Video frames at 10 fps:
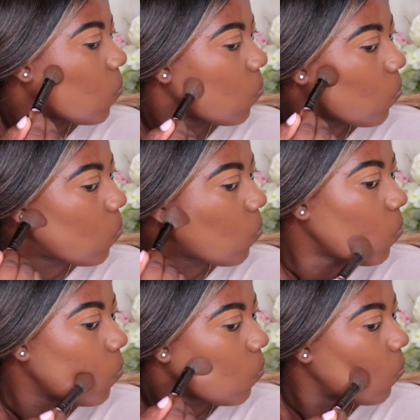think,
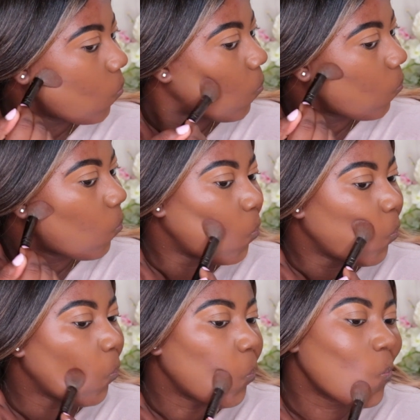what the heck is she
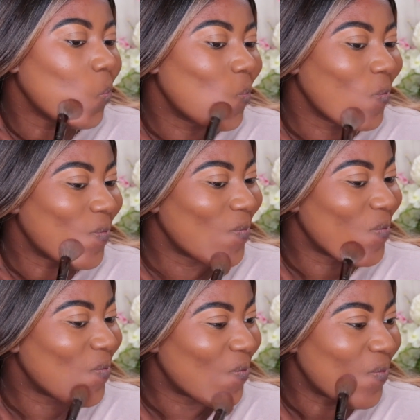doing? It's
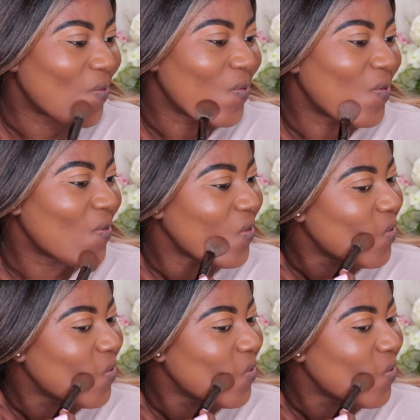for a reason.